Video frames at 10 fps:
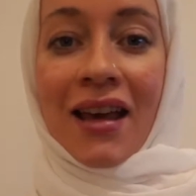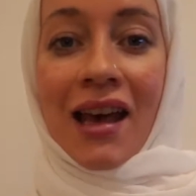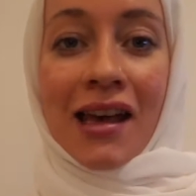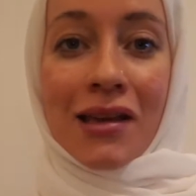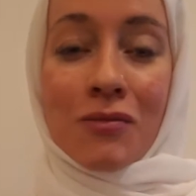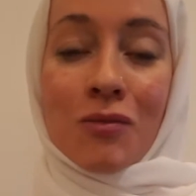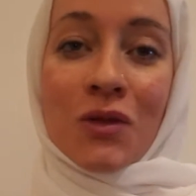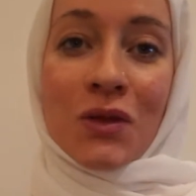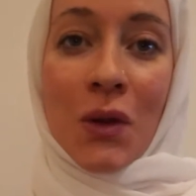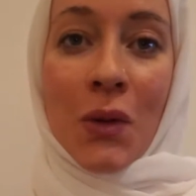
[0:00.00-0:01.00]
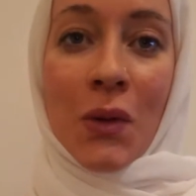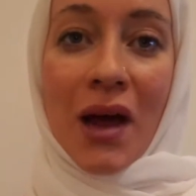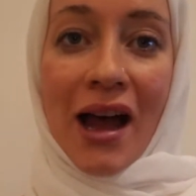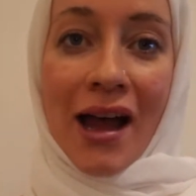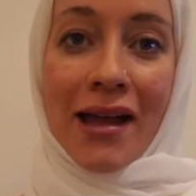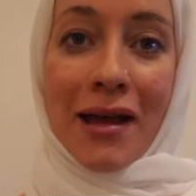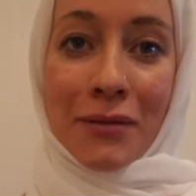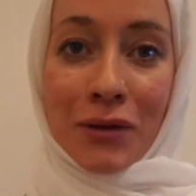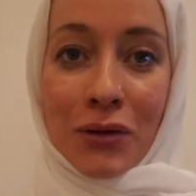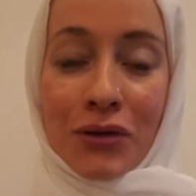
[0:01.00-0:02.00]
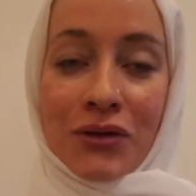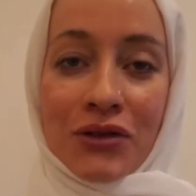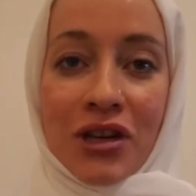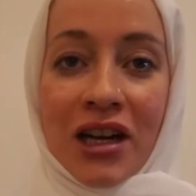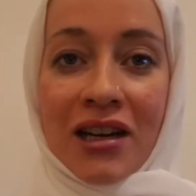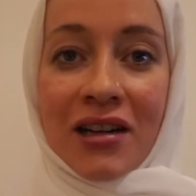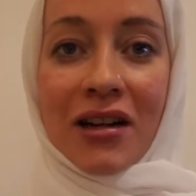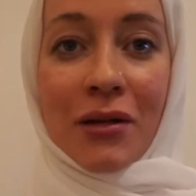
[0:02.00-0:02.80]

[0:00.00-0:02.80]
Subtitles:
Hi, so I am going to share